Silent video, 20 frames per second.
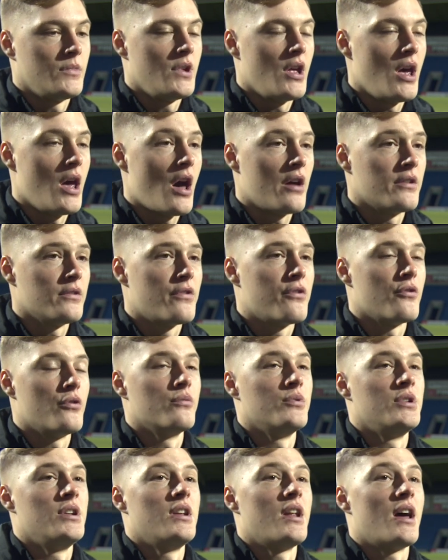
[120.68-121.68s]
Yeah, I
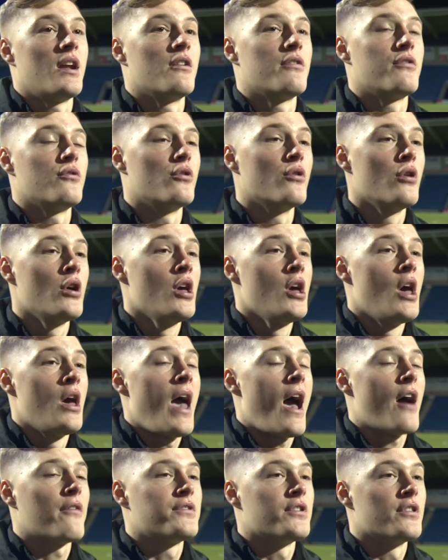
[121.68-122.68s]
thought we did, and I thought
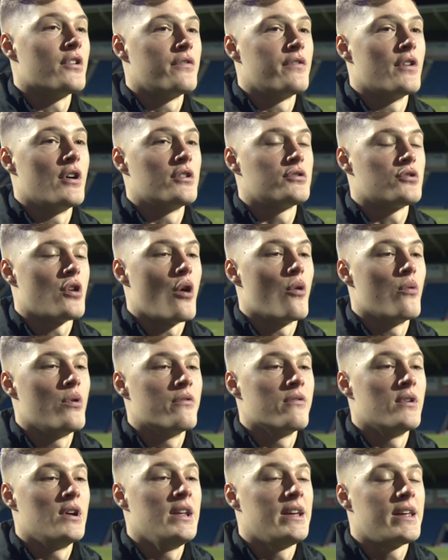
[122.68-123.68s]
after the first goal, we
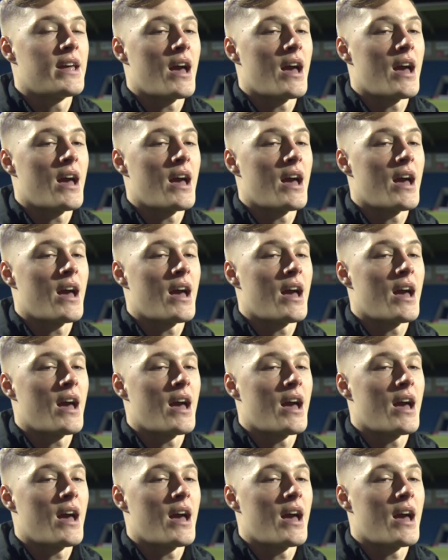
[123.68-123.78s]
really